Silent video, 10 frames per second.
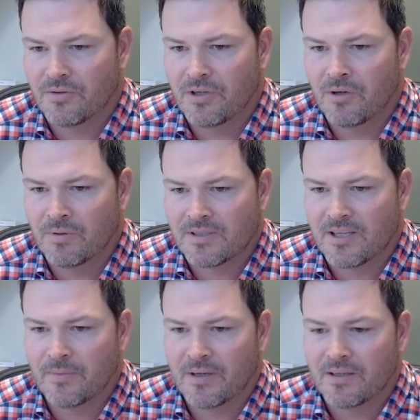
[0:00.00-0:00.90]
don't know
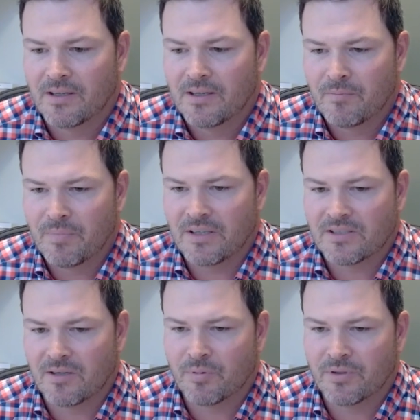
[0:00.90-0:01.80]
what's coming
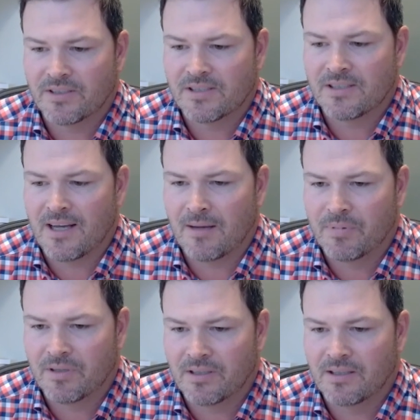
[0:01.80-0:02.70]
based on pre
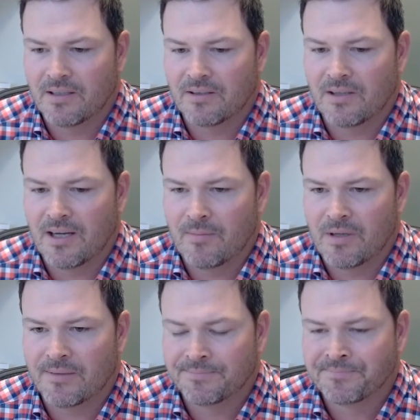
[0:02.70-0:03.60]
snap uh,
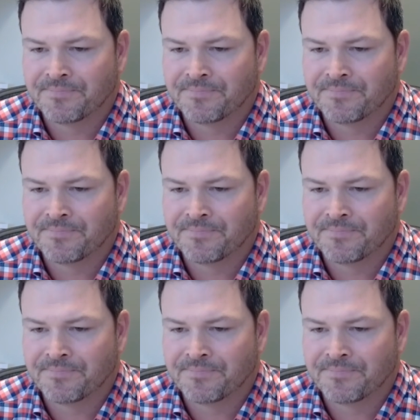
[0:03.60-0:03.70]
alignment.